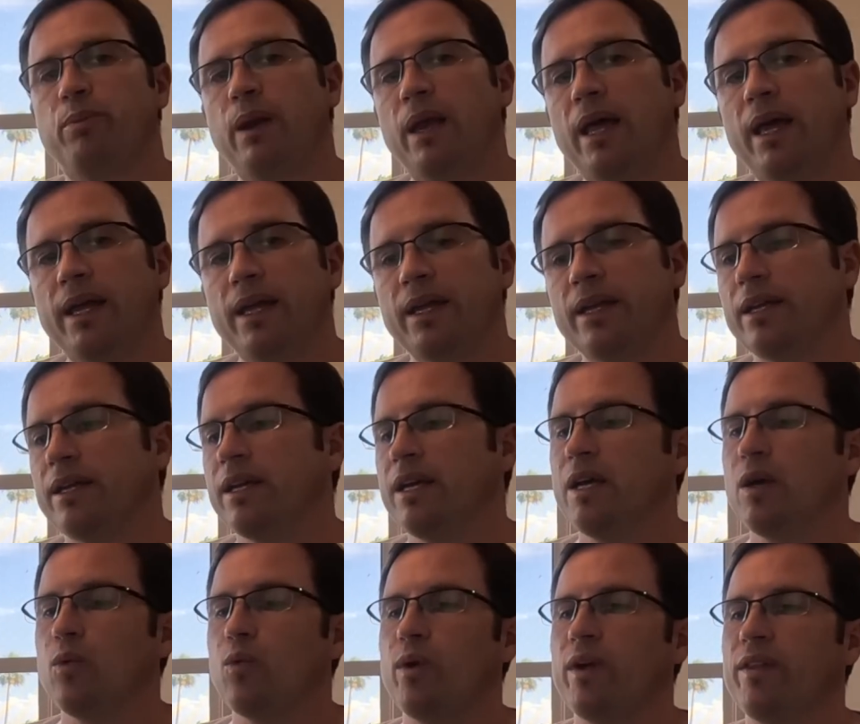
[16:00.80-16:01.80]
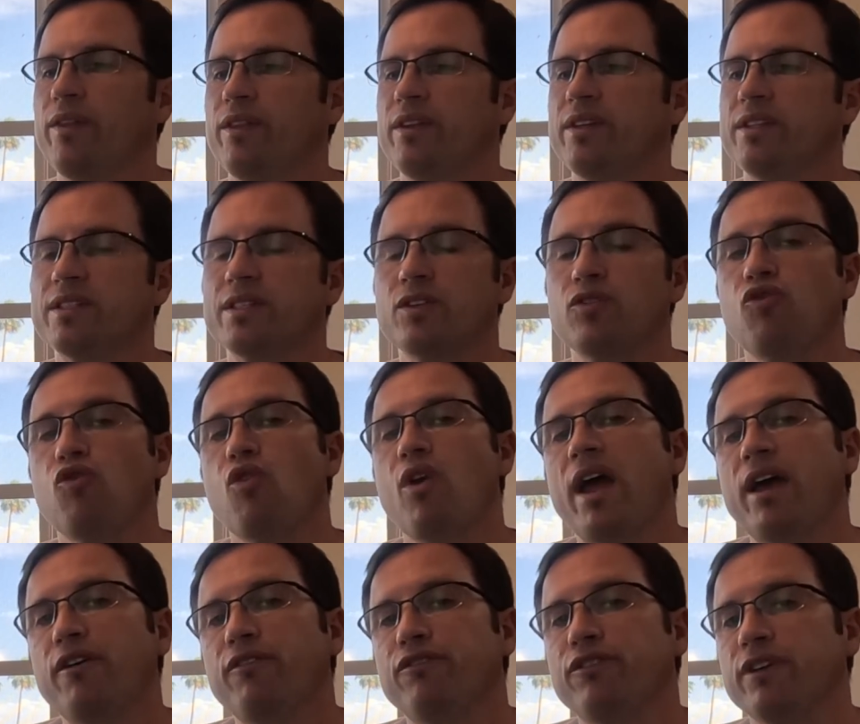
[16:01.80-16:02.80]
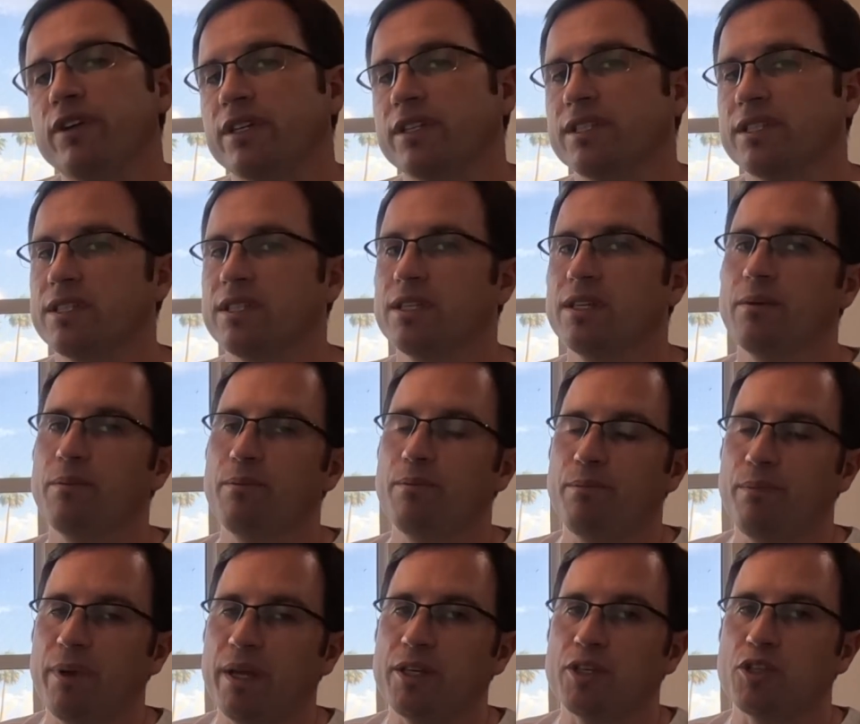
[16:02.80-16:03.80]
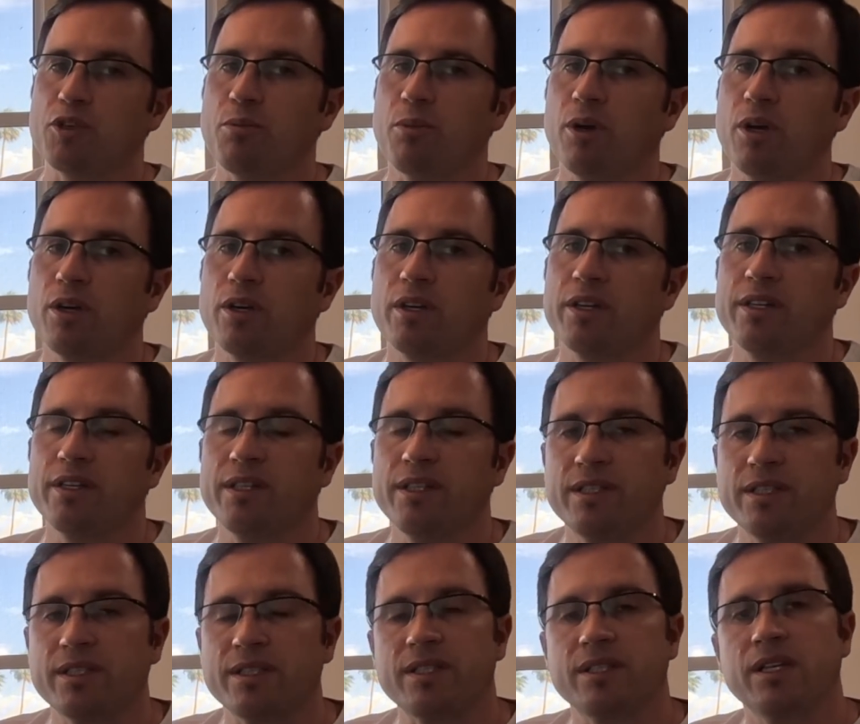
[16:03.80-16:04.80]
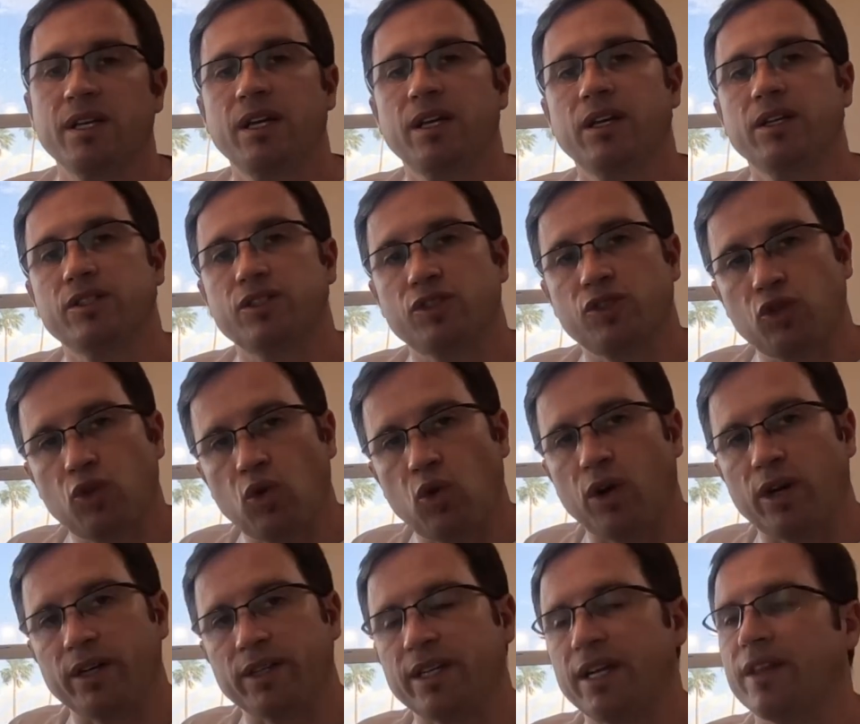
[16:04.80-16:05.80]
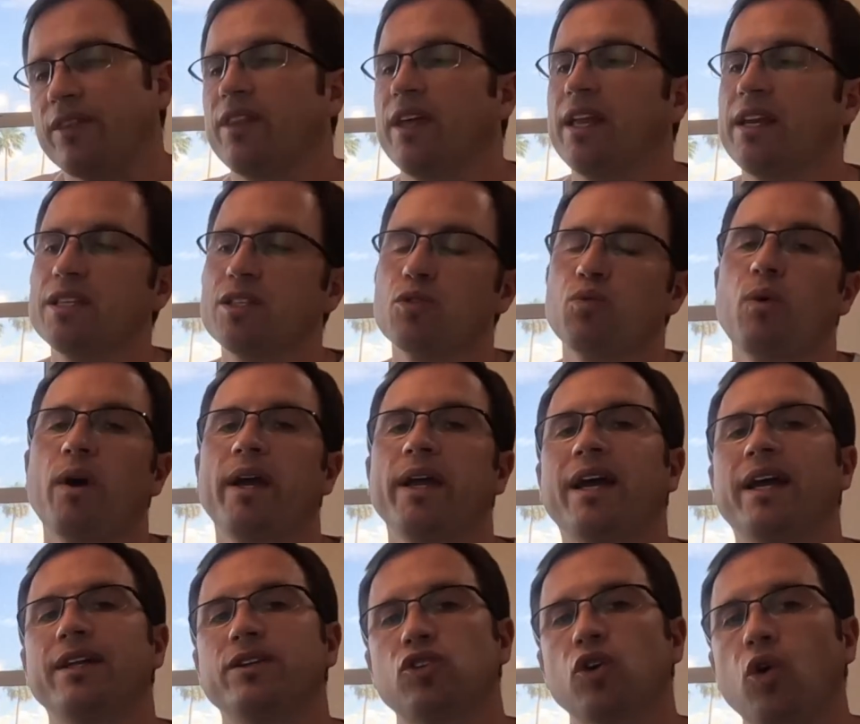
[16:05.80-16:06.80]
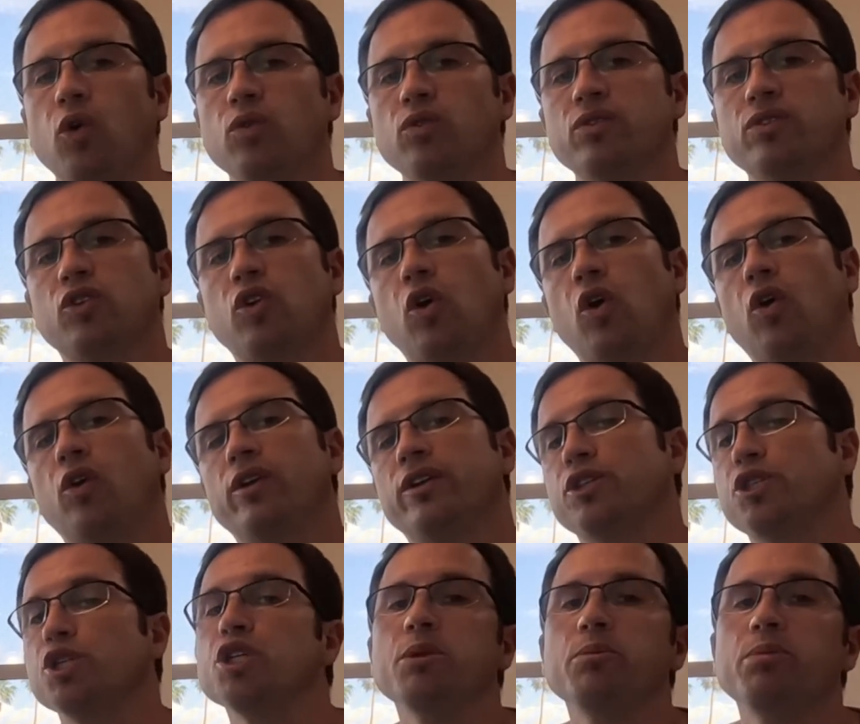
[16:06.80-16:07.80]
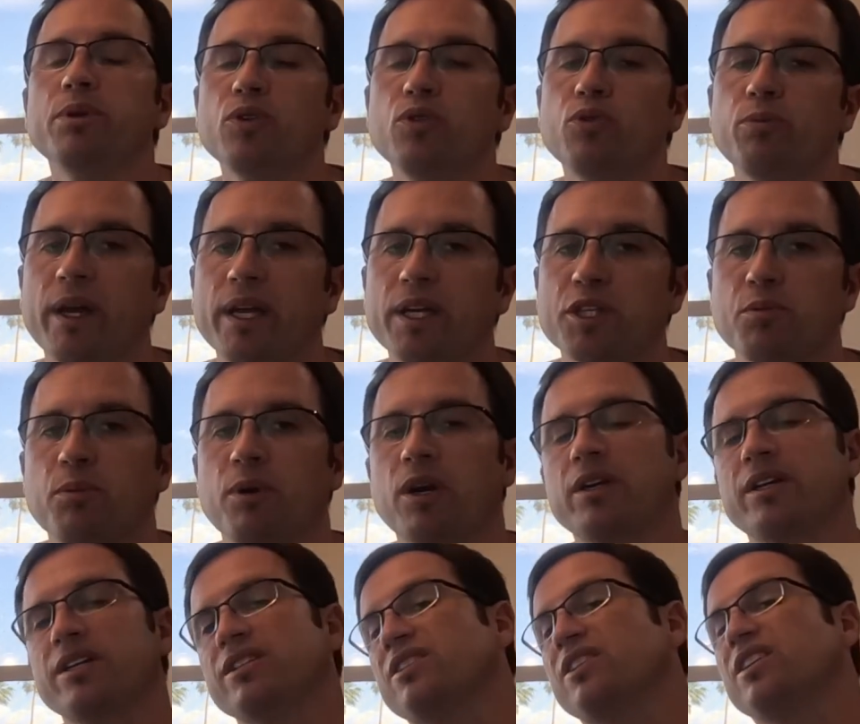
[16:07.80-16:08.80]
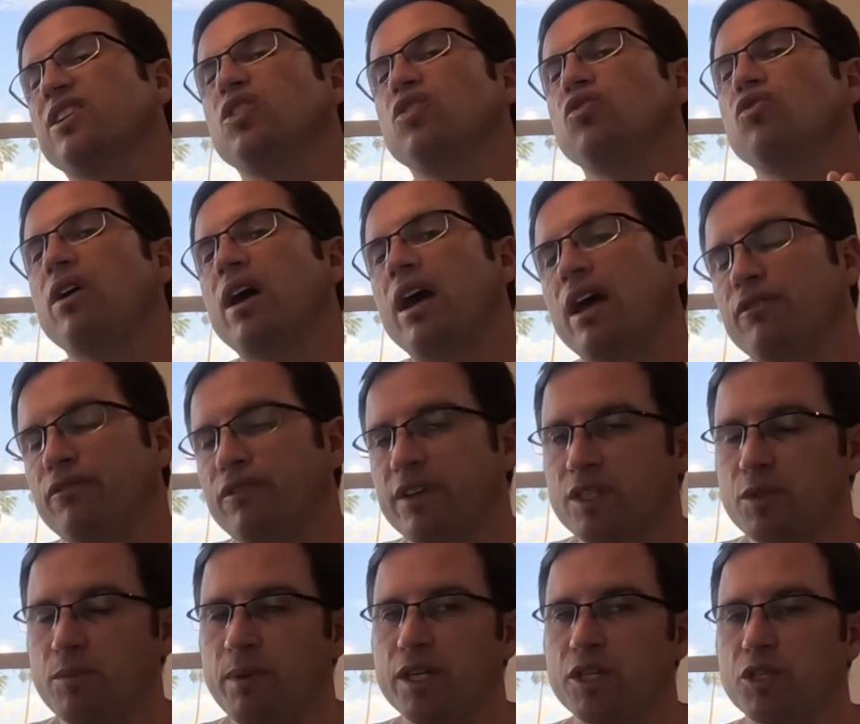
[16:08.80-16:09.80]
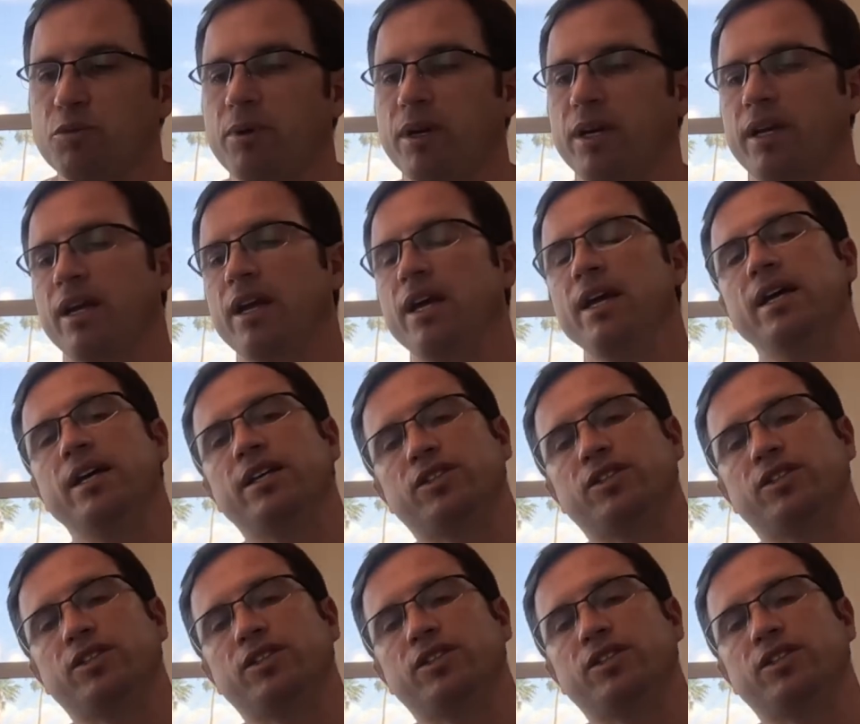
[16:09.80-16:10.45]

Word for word: the play when this graphics benchmark is scored. And that is why I don't call a G P U benchmark, it's a graphics benchmark.